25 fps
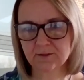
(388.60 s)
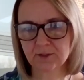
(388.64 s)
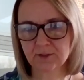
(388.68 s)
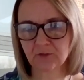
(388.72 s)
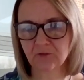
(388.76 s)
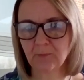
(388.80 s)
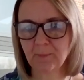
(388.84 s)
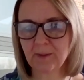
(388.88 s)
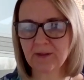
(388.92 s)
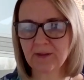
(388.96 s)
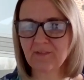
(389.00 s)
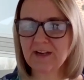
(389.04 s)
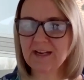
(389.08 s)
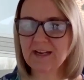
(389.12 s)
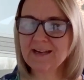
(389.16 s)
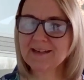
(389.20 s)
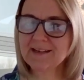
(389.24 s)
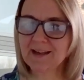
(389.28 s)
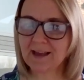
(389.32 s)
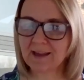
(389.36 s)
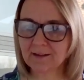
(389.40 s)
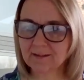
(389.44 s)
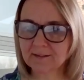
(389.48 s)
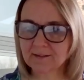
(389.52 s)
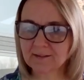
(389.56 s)
sort of a bit of an
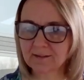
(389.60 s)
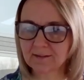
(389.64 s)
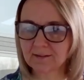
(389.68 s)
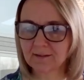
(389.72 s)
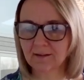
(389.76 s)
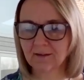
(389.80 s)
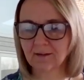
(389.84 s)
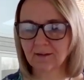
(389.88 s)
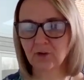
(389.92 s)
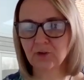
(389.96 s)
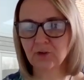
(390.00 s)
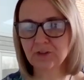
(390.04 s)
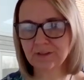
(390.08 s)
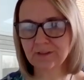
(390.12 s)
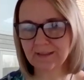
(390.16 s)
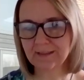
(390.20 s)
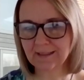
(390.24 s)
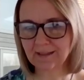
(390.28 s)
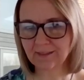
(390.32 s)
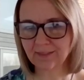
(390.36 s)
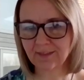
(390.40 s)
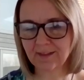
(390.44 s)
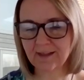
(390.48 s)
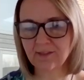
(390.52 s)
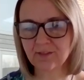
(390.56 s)
index
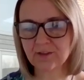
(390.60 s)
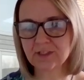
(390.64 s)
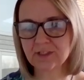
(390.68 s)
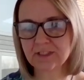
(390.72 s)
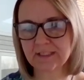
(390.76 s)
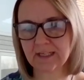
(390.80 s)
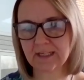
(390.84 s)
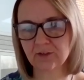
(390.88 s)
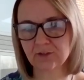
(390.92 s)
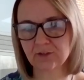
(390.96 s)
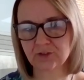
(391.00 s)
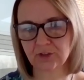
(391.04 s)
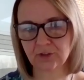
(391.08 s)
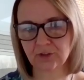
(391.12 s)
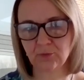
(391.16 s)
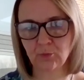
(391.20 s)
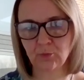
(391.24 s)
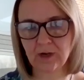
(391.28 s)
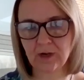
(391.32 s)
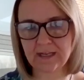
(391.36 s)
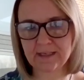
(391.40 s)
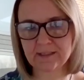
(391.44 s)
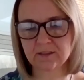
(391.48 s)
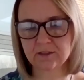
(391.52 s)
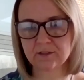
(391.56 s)
underneath it that tells you
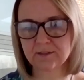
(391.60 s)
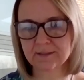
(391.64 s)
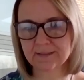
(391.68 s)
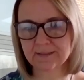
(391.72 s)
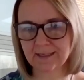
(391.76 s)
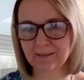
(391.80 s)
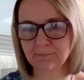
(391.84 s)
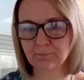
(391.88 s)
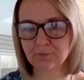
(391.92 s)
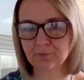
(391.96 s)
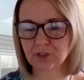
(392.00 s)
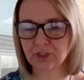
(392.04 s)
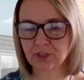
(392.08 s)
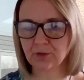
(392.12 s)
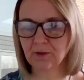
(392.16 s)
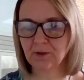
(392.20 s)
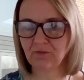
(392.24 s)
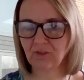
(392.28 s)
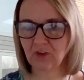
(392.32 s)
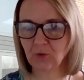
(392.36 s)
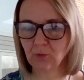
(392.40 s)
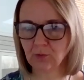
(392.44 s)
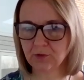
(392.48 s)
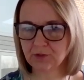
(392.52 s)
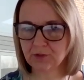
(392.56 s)
where to skip to
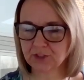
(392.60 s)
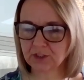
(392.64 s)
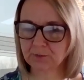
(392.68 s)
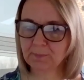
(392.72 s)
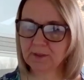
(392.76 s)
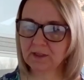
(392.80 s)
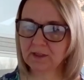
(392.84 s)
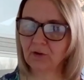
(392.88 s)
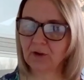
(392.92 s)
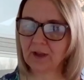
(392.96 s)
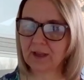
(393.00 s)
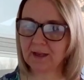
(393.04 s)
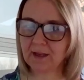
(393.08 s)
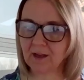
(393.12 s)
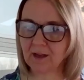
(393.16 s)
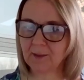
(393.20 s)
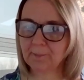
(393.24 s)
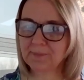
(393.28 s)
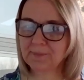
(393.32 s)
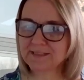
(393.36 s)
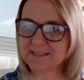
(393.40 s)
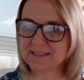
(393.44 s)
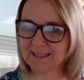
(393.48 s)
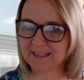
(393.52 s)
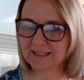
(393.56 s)
if you want to be looking at
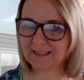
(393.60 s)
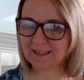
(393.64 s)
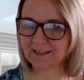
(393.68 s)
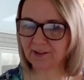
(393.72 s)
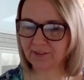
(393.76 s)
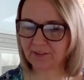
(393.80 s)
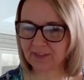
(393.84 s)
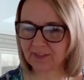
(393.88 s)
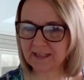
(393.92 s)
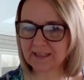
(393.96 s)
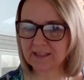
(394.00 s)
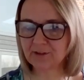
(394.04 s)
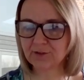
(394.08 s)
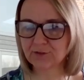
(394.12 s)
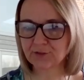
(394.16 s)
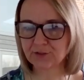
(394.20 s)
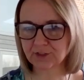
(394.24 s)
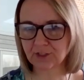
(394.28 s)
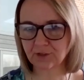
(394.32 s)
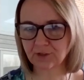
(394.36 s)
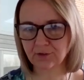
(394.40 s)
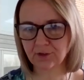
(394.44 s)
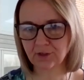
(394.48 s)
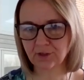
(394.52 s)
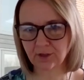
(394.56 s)
a particular thing.
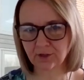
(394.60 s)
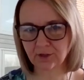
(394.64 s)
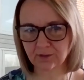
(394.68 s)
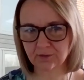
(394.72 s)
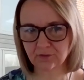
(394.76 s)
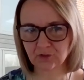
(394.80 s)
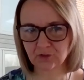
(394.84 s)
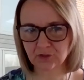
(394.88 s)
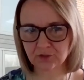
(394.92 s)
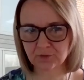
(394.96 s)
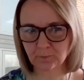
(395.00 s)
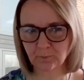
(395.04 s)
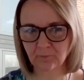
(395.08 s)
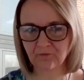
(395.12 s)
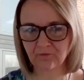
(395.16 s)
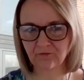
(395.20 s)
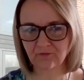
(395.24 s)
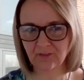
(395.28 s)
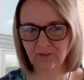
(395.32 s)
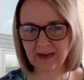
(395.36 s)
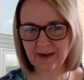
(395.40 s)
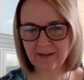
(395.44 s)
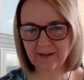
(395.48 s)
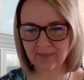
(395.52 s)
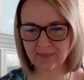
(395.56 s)
So you can just
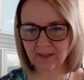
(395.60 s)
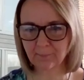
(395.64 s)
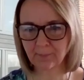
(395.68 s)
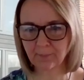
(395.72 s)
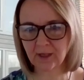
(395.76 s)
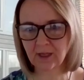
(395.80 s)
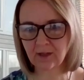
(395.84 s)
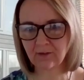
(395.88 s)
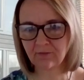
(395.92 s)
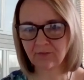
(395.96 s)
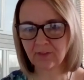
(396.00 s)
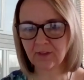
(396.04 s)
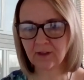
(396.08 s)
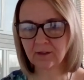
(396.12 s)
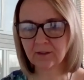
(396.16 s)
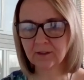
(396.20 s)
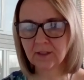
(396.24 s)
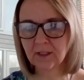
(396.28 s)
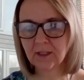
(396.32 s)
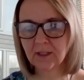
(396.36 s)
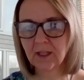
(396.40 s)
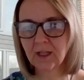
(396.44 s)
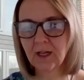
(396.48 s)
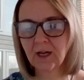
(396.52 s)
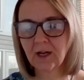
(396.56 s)
find that bit of
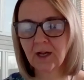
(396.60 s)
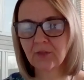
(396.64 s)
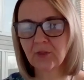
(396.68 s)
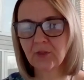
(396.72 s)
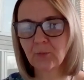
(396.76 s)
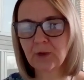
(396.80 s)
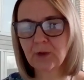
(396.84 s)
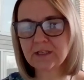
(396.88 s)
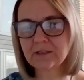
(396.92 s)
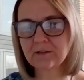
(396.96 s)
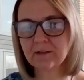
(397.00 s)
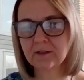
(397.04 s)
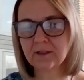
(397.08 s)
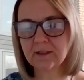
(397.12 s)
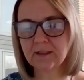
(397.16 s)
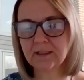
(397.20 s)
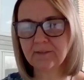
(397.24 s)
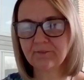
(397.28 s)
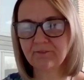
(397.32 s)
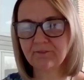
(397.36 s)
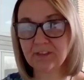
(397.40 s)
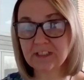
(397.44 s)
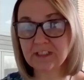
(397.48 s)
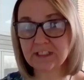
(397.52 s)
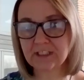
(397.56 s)

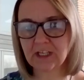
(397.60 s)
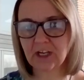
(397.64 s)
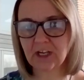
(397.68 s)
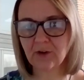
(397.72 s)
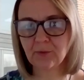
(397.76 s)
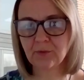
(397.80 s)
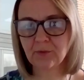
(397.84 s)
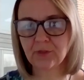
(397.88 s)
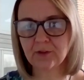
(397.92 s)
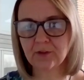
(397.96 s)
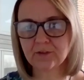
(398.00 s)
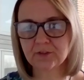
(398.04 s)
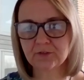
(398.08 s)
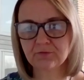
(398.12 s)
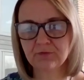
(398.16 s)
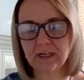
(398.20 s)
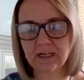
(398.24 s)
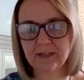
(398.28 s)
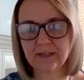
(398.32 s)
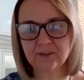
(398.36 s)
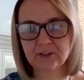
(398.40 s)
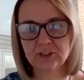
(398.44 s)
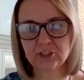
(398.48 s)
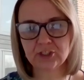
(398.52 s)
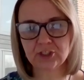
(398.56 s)
the video that's
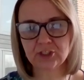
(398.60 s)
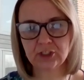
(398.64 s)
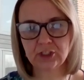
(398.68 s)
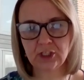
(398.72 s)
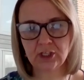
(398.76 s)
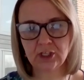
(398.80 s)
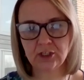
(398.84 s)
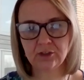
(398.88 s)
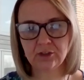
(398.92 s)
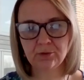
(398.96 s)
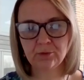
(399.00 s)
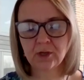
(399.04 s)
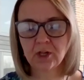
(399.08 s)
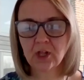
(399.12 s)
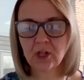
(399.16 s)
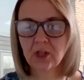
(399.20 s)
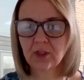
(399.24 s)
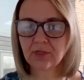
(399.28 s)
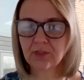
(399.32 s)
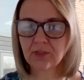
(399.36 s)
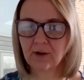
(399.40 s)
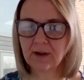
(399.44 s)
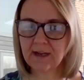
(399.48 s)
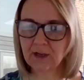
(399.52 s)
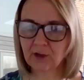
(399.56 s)
relevant to you.
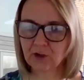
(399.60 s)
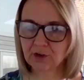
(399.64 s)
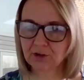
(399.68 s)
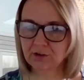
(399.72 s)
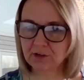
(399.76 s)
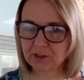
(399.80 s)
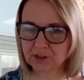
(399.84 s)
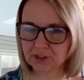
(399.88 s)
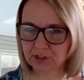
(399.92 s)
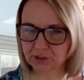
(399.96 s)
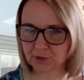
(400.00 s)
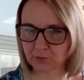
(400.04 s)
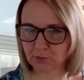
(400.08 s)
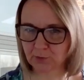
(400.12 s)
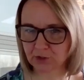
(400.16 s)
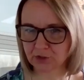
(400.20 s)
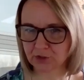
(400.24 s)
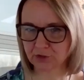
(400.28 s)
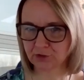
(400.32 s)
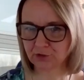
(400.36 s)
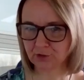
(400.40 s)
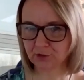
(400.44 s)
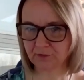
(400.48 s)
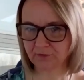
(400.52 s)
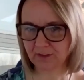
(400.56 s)
So I encourage you to
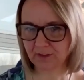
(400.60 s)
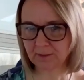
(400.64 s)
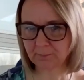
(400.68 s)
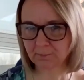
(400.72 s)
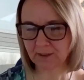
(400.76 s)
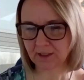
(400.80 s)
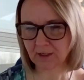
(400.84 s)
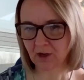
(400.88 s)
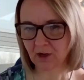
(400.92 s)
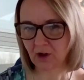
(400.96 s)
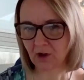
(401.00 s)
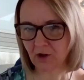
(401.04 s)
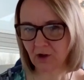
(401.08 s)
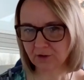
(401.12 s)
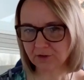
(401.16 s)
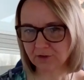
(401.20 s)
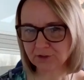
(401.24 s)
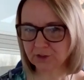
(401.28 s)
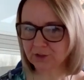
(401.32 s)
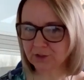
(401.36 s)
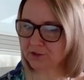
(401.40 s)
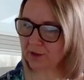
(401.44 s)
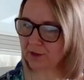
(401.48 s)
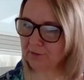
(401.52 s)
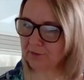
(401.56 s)
watch all of it,
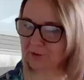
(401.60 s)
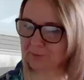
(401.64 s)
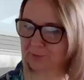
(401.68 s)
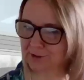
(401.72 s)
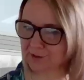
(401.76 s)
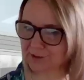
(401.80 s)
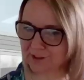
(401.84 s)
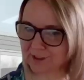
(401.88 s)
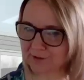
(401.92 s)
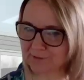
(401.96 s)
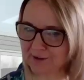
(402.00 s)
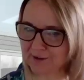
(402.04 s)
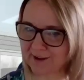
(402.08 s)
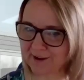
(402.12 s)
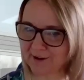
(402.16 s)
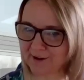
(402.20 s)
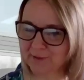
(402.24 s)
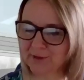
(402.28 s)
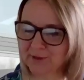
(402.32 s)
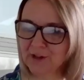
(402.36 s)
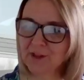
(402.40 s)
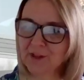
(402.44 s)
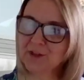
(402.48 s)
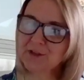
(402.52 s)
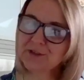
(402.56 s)
because you don't know what you don't
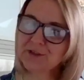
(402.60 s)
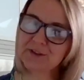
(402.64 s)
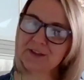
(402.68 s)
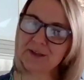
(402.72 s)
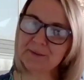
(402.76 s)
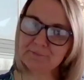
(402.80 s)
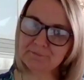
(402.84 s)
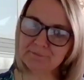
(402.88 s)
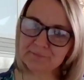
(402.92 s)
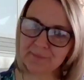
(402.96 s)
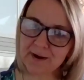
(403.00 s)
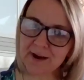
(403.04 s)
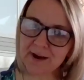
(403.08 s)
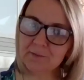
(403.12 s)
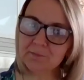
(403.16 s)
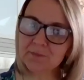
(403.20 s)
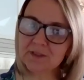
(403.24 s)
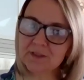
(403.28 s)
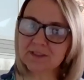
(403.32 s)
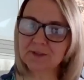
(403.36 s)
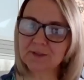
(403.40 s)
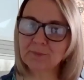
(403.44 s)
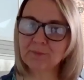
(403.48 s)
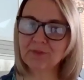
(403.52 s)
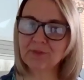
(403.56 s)
know. So there might
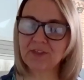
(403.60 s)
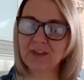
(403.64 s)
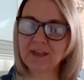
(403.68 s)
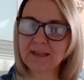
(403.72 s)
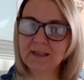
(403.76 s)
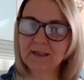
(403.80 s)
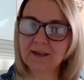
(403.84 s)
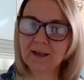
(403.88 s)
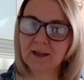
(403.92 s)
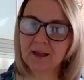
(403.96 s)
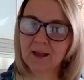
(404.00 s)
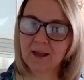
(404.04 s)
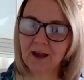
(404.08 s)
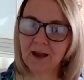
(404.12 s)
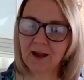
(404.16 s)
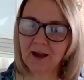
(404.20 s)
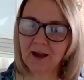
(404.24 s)
be something